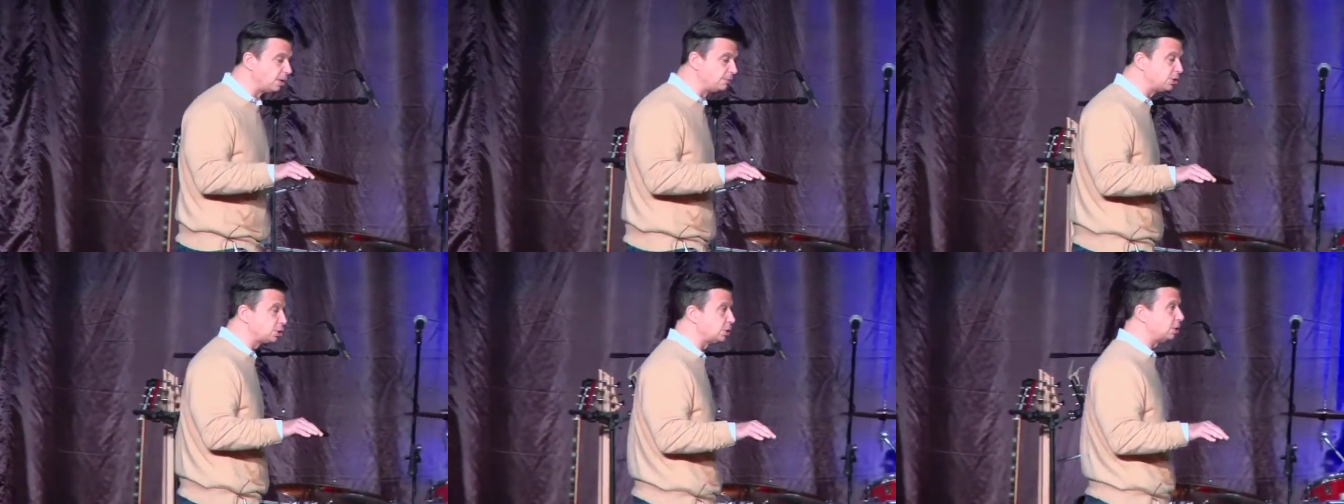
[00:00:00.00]
of a
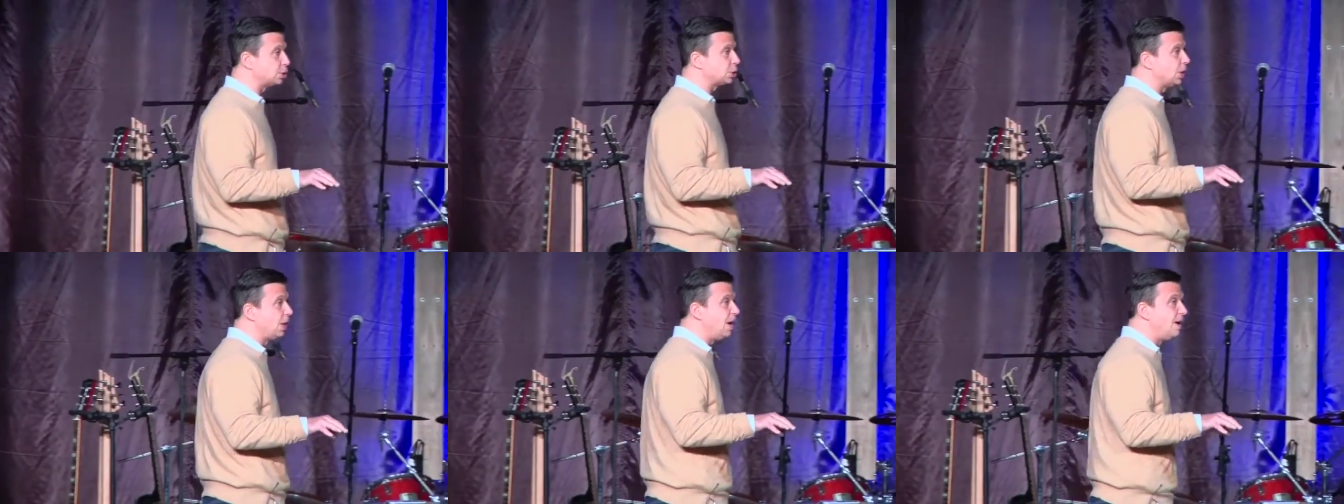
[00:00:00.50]
church
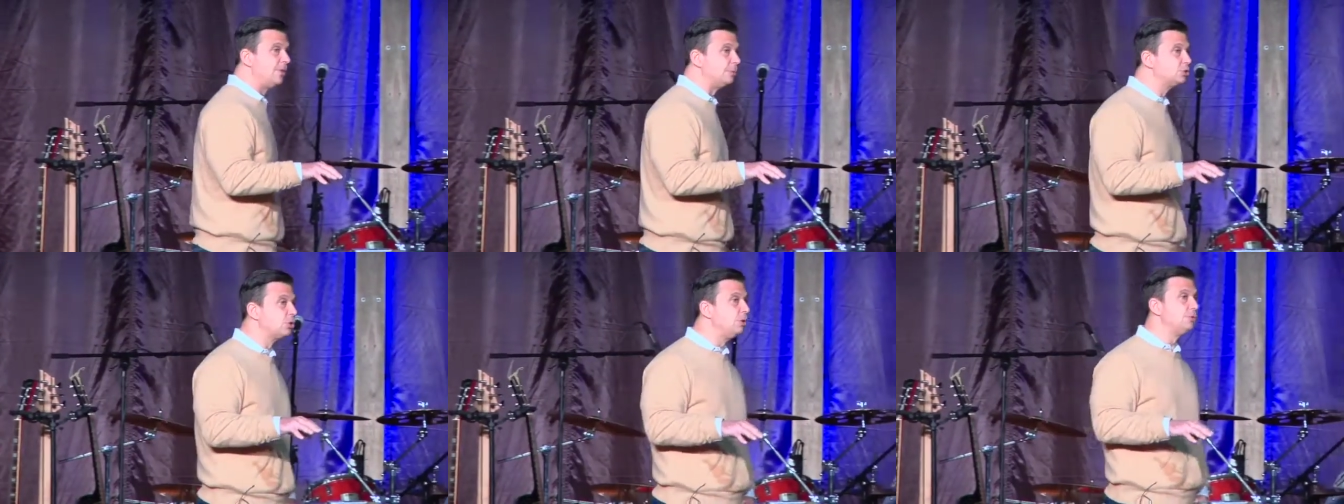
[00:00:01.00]
that was
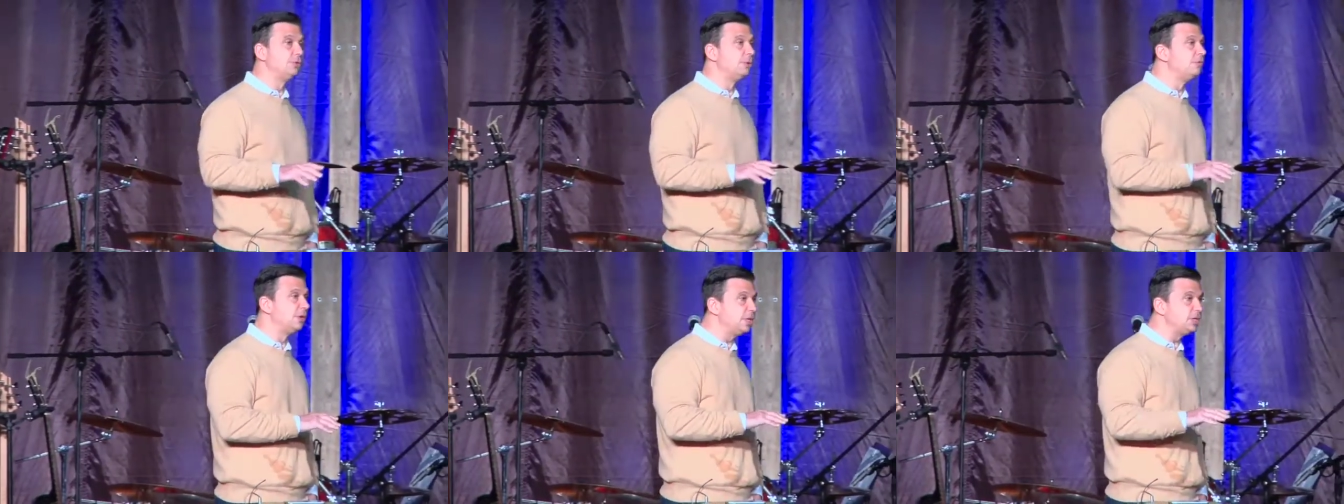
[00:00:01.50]
going through a
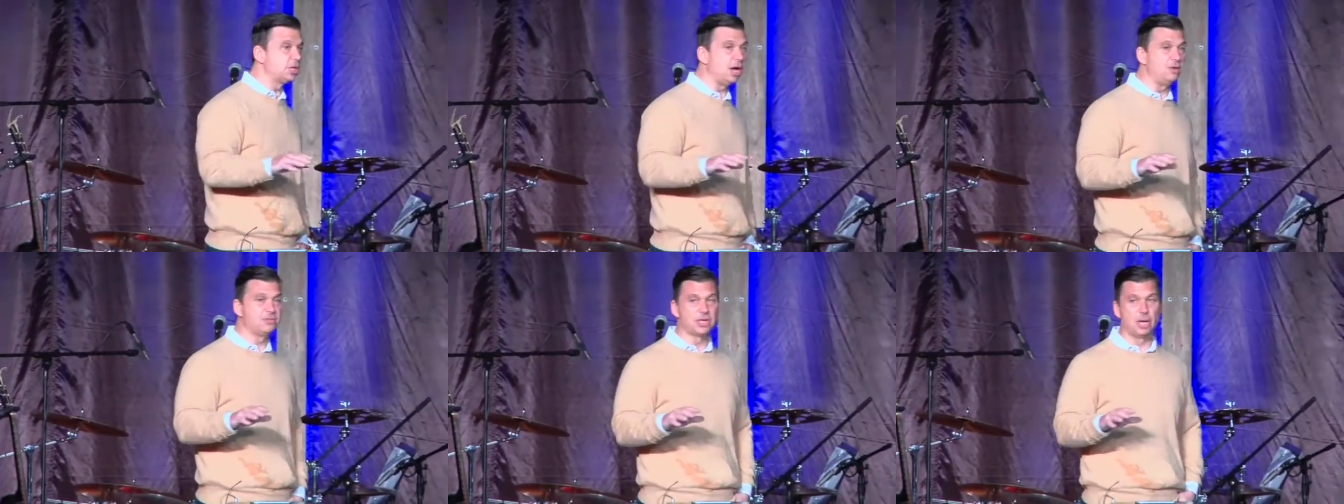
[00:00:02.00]
very
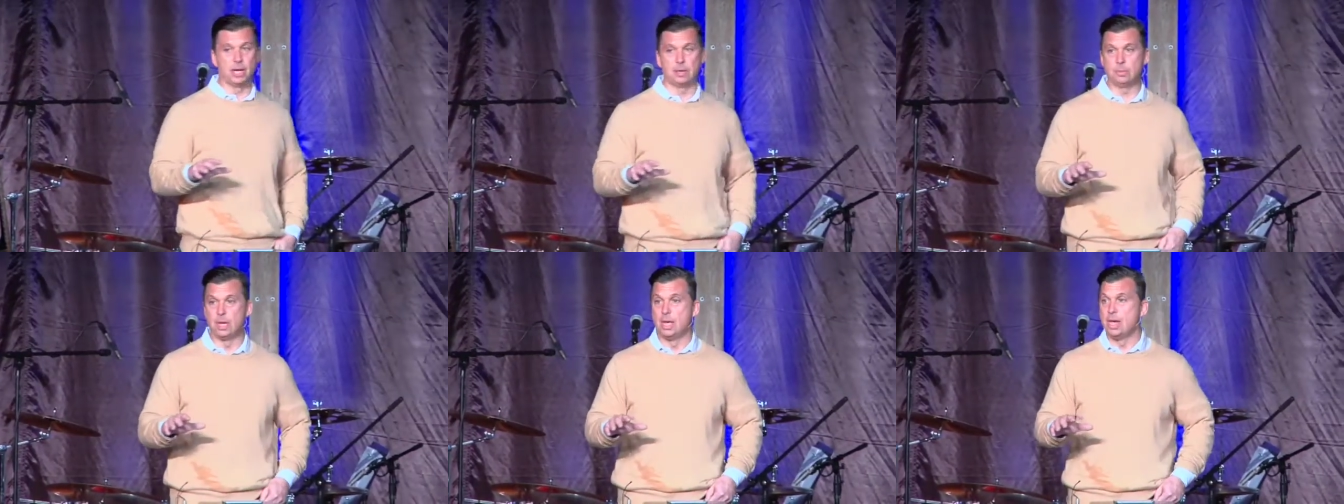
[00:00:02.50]
tough time,
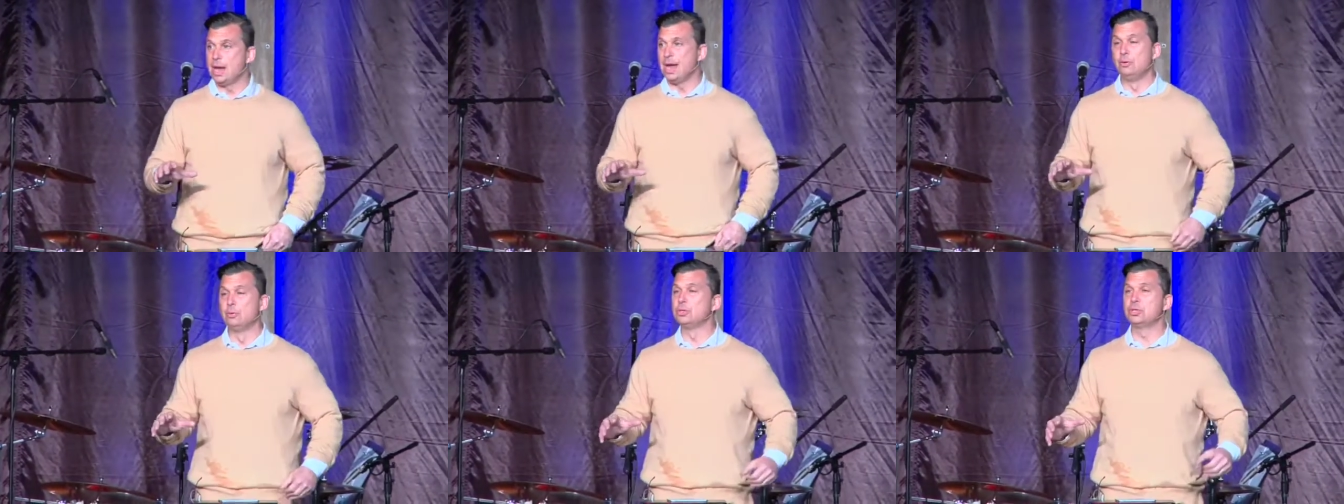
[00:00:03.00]
and
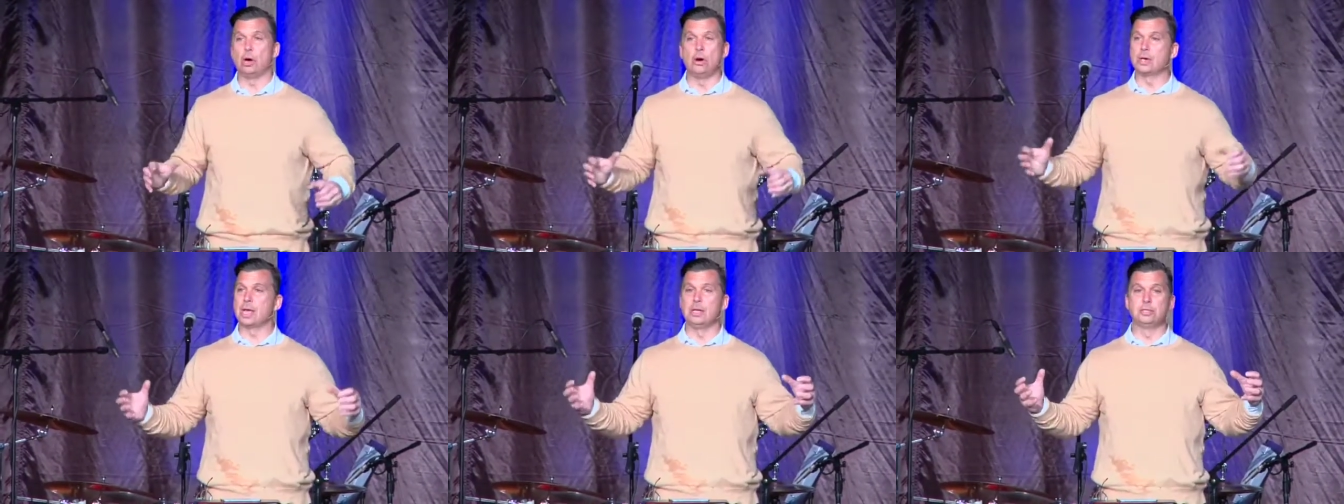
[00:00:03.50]
there was all
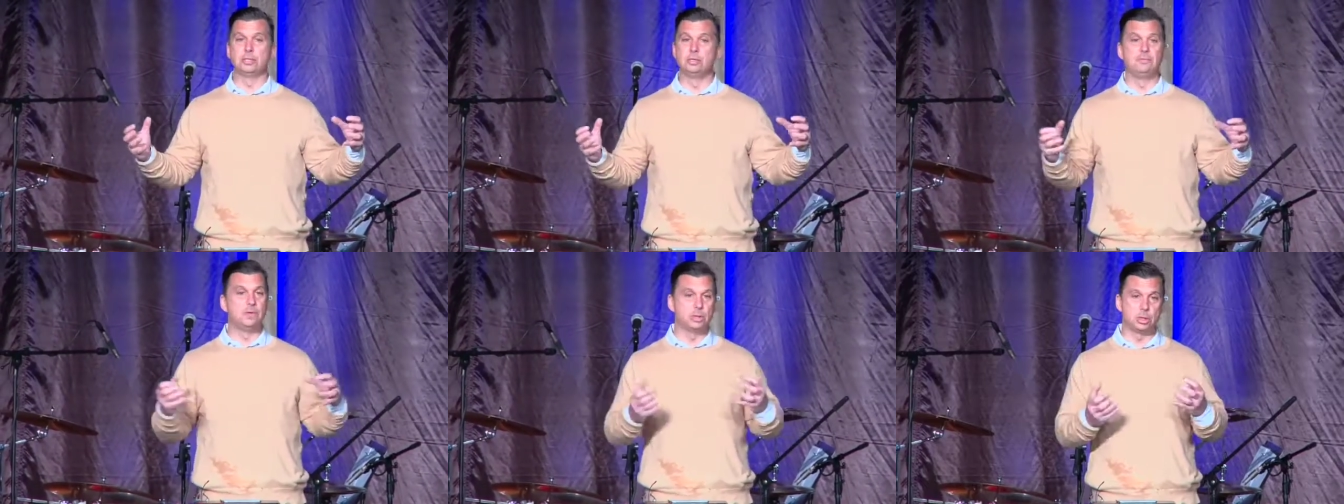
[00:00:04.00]
kinds of
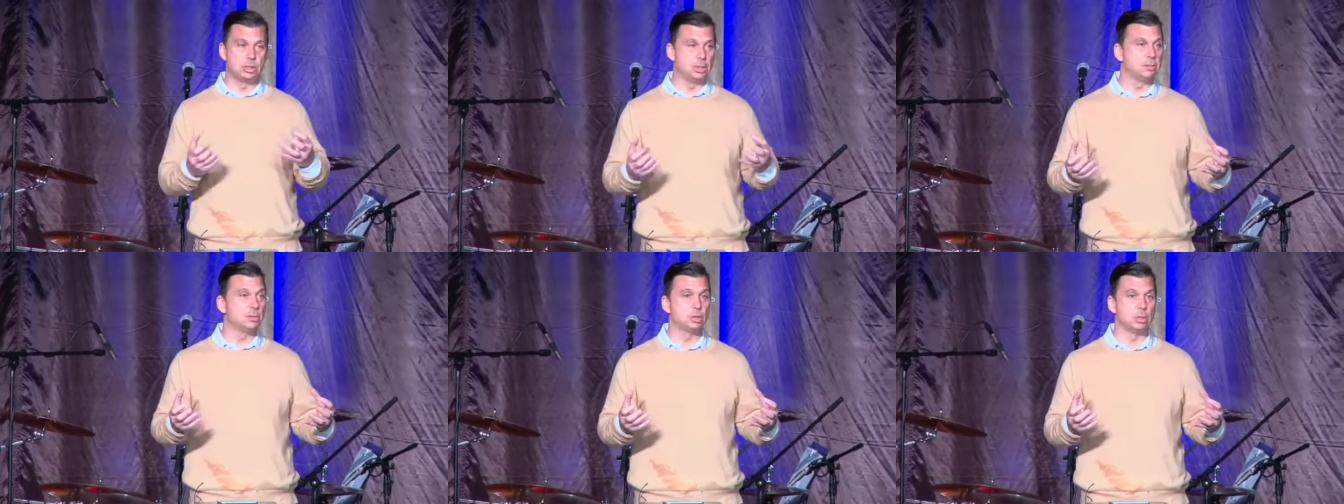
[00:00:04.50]
division in
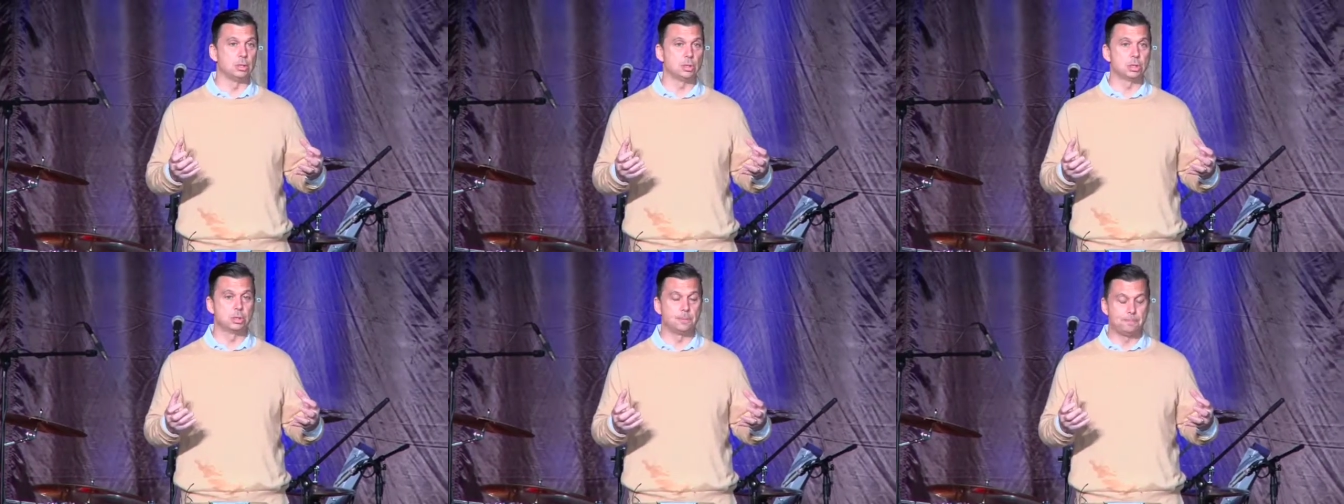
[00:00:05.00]
the church.